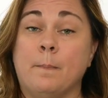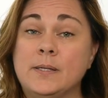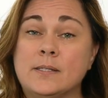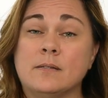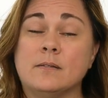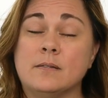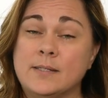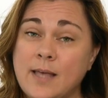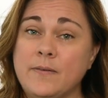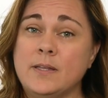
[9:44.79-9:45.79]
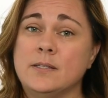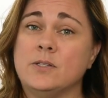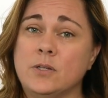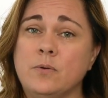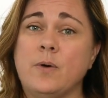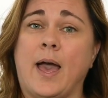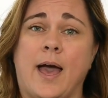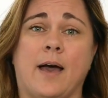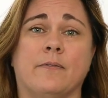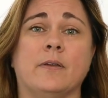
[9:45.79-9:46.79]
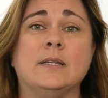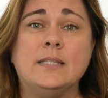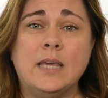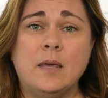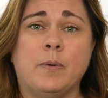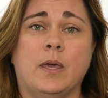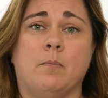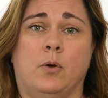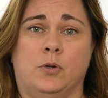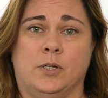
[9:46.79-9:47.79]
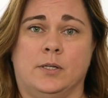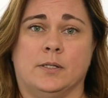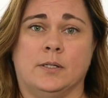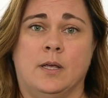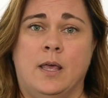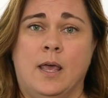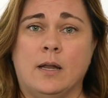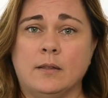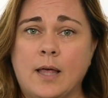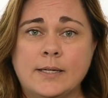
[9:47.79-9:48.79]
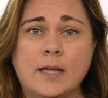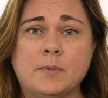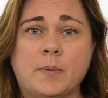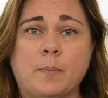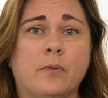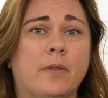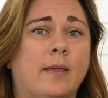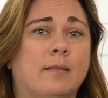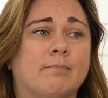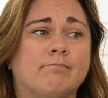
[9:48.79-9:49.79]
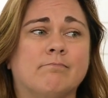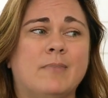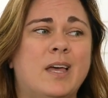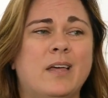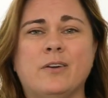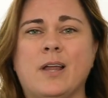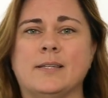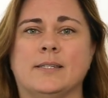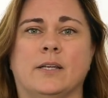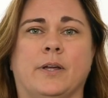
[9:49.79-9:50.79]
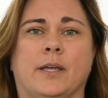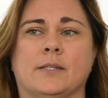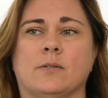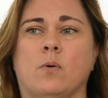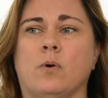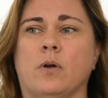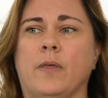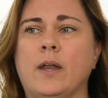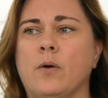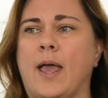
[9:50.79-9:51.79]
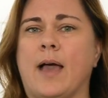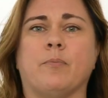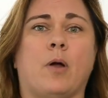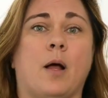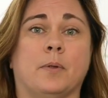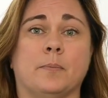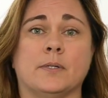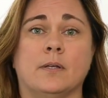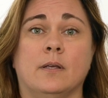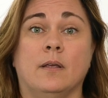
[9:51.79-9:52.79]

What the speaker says: But 7s do have deep emotions, and a lot of times people think, well, they're not serious or they don't have problems.